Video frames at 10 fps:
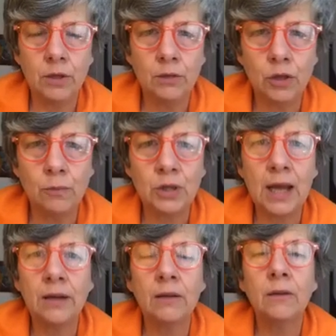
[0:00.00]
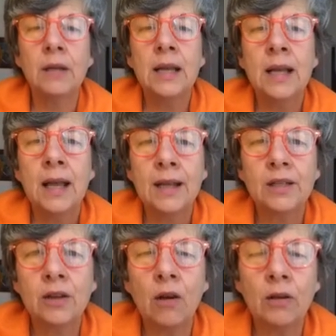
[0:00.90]
YouTube channel
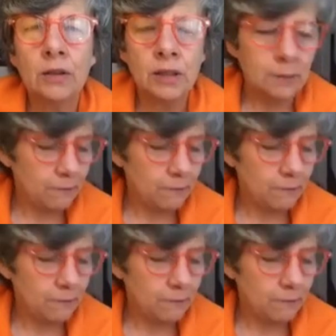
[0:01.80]
has got